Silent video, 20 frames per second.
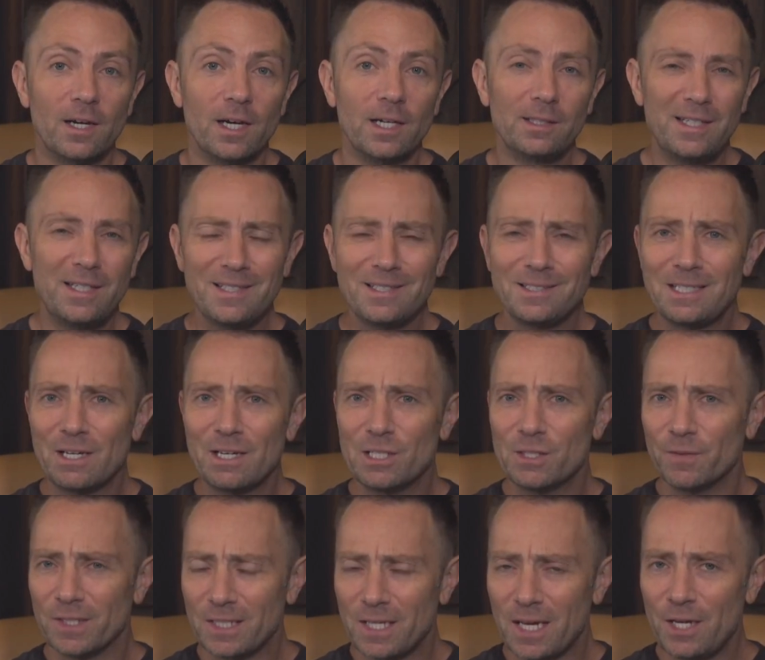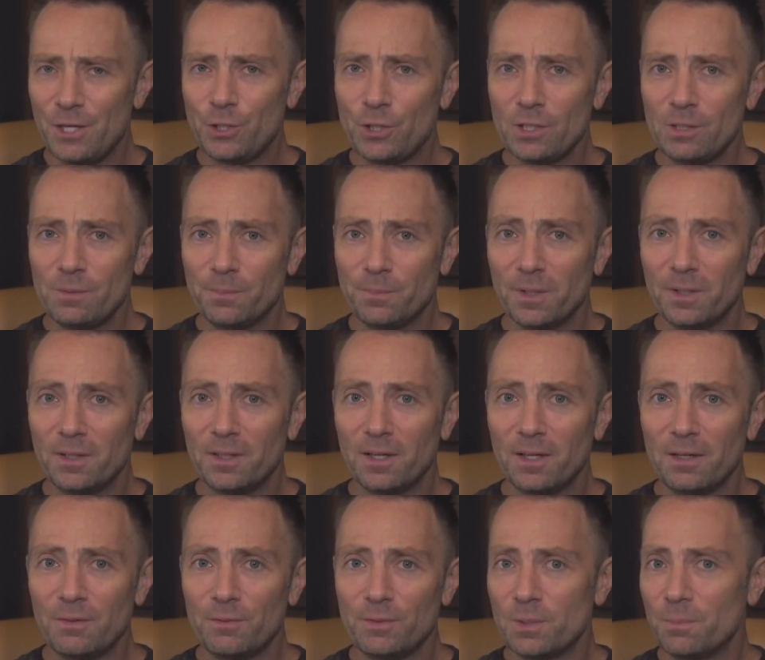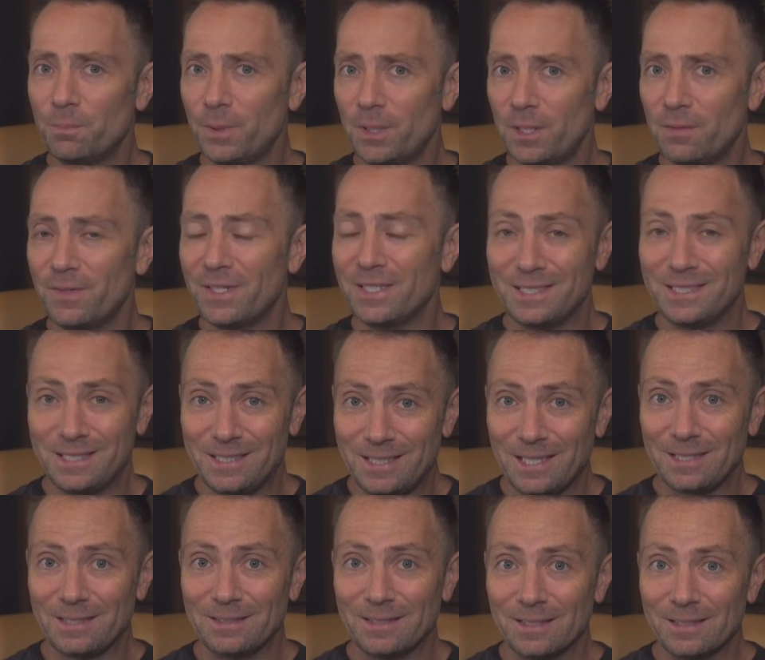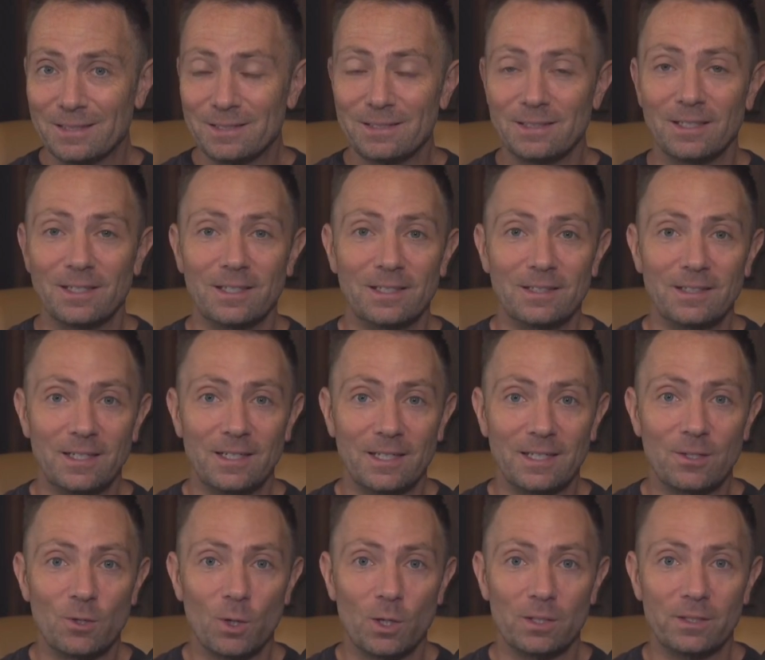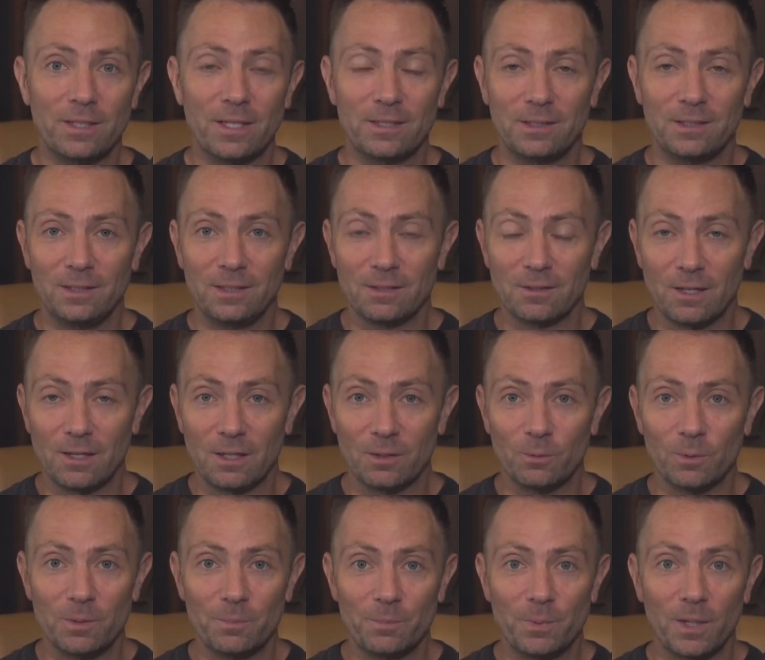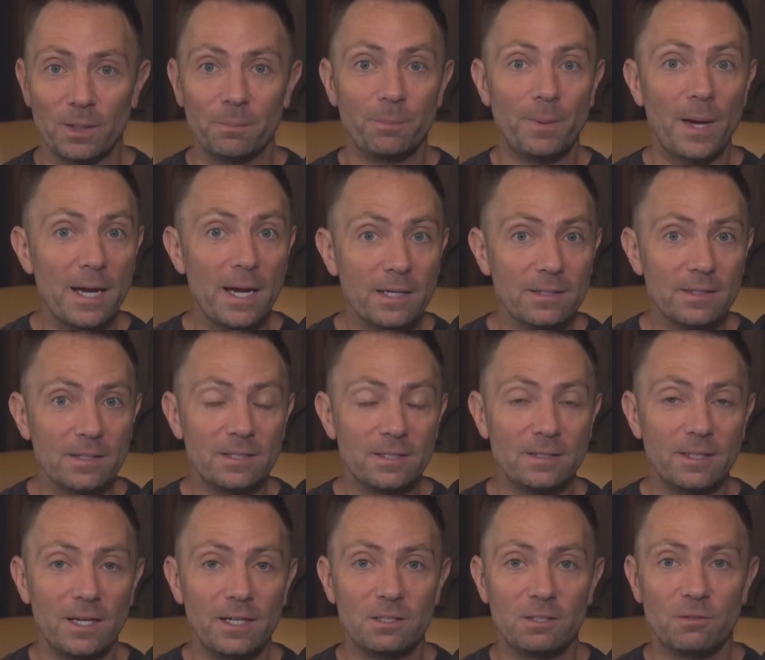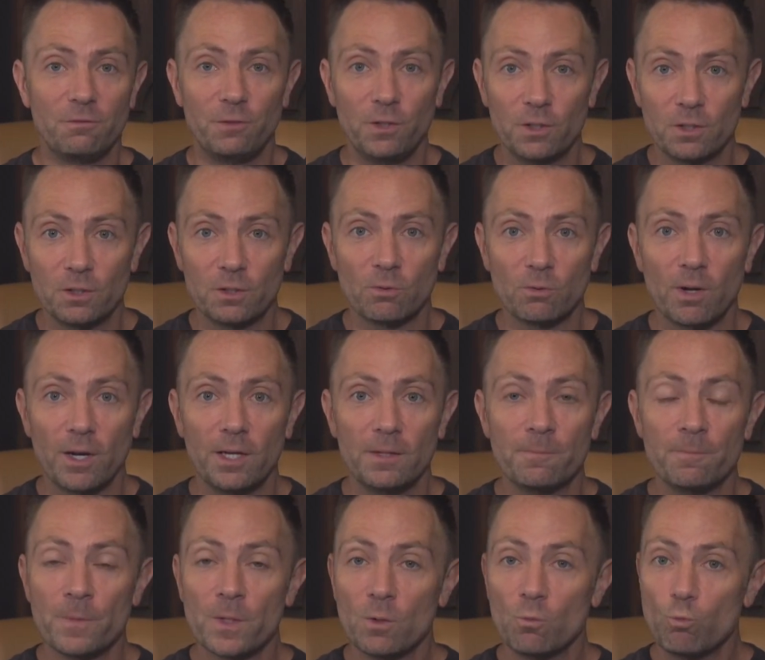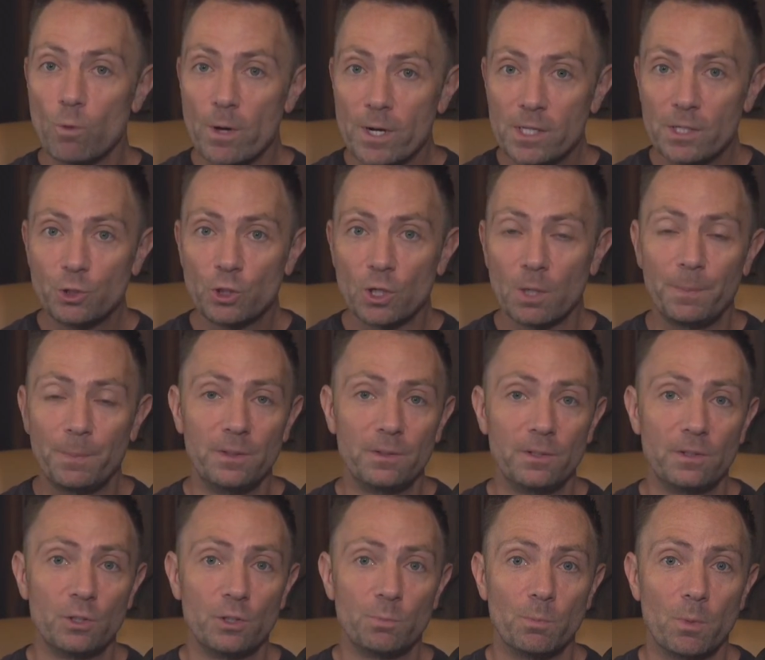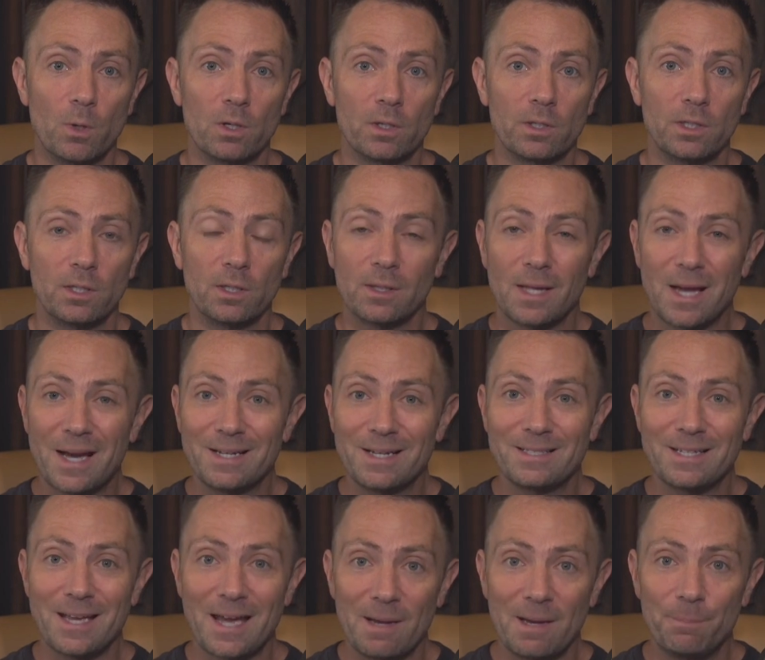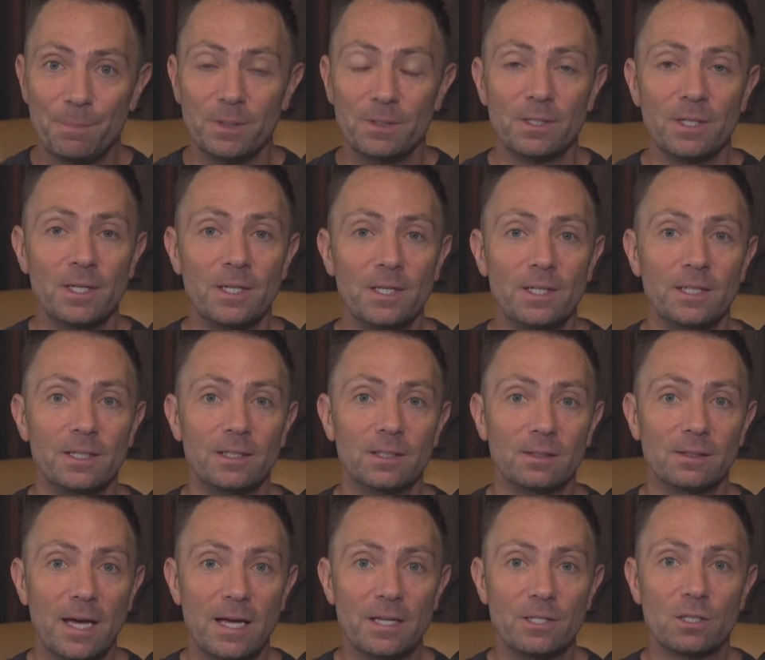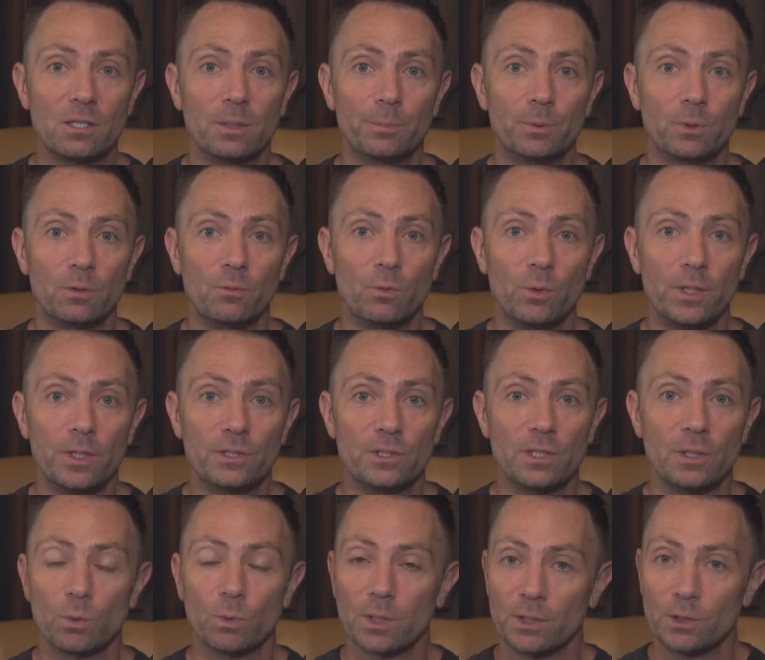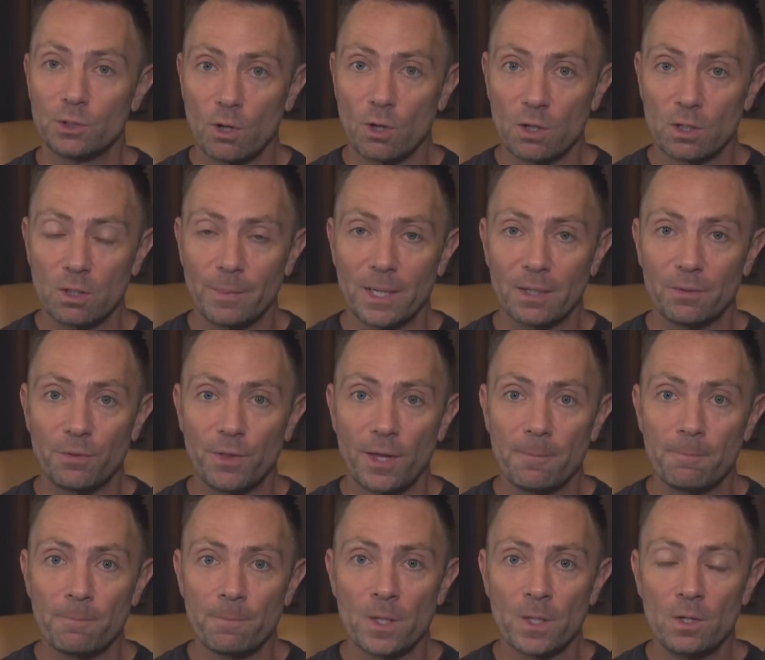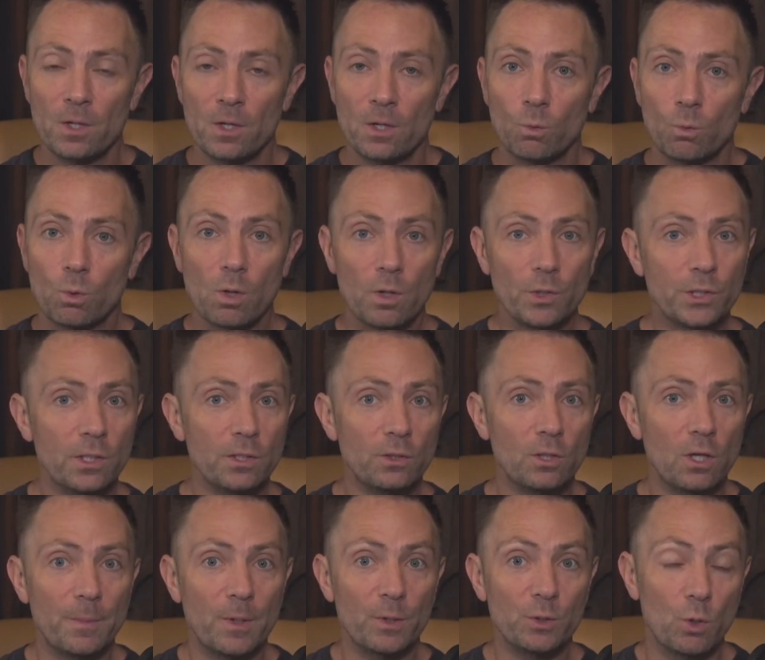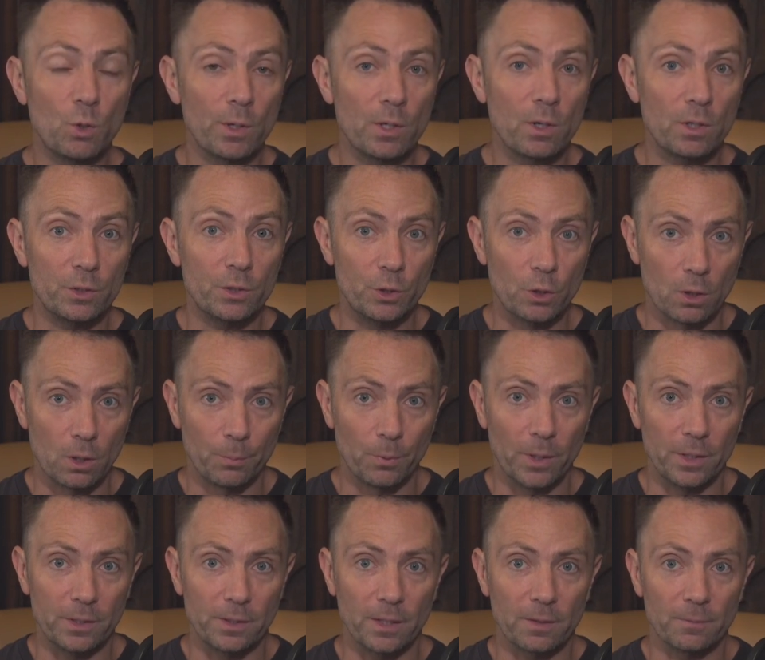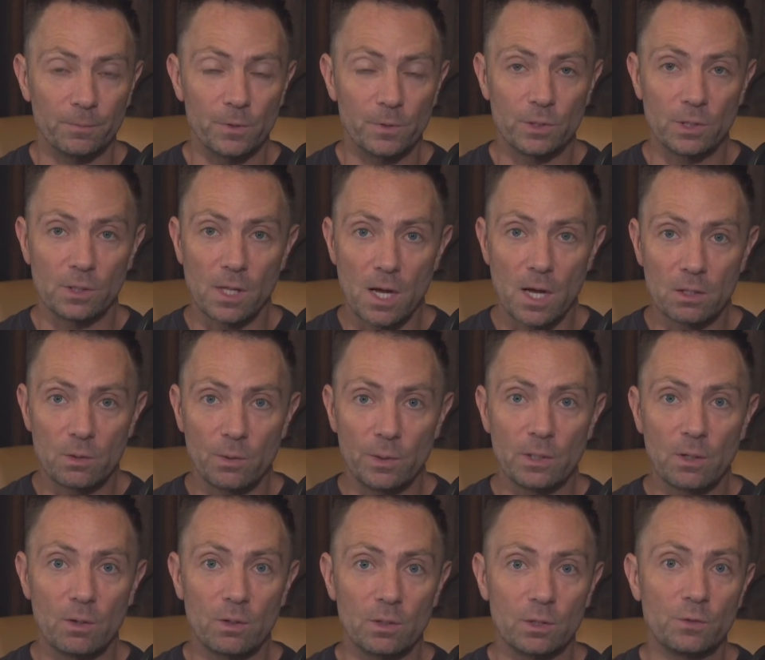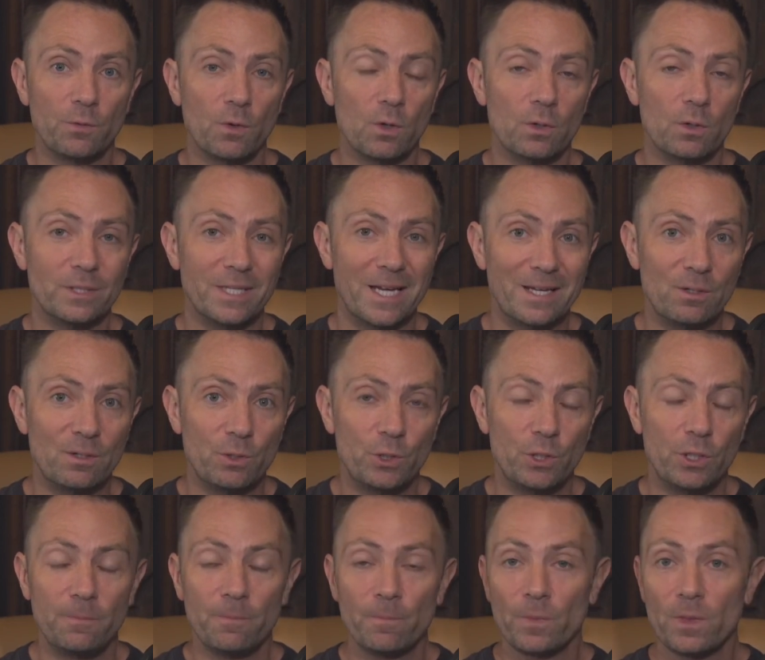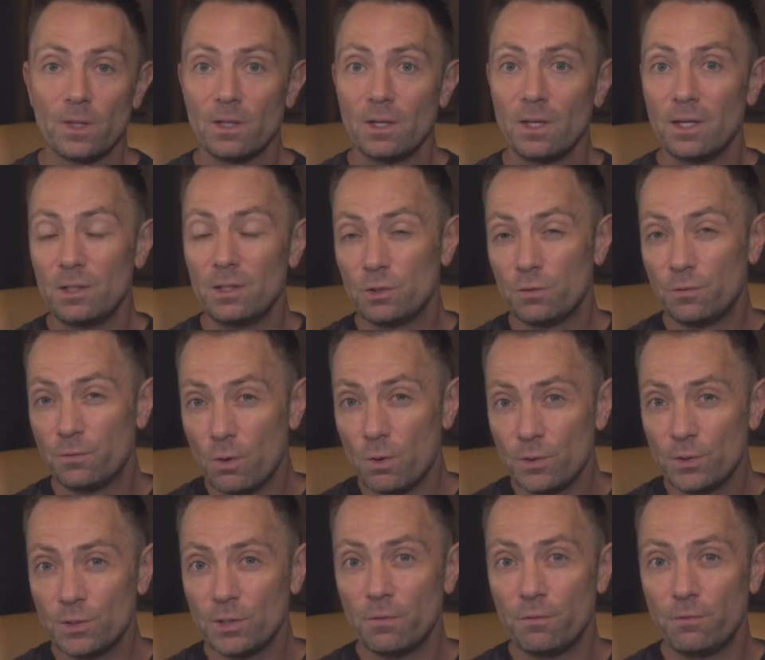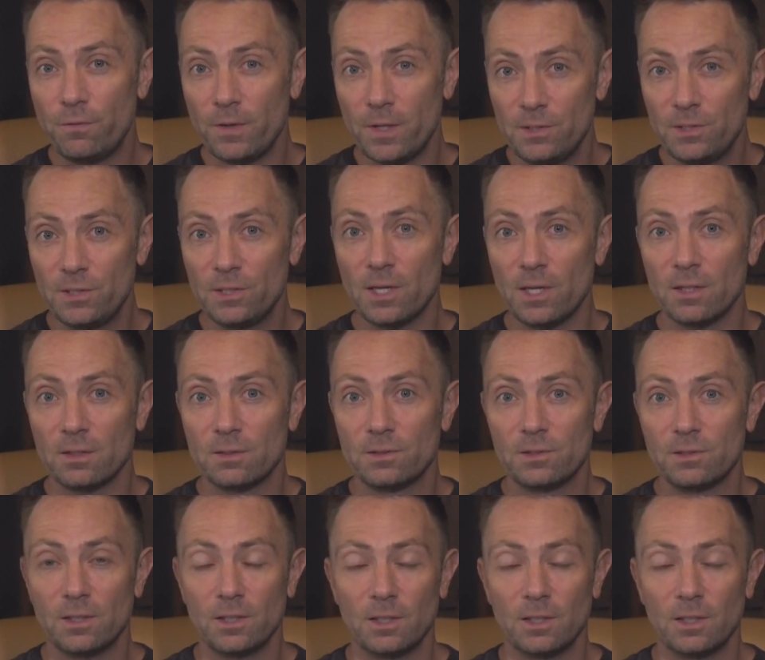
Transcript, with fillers: I'd like to say it was a vacation, but uh, it was a bit of a sickness uh, that I caught down in Nicaragua. But back in the States, feeling great, ready to jump into this market. A lot has happened in the last couple of weeks, and we're going to talk about that. We're also going to talk about what's going on in Europe right now. There's a lot going on as far as energy and as far as defense stocks.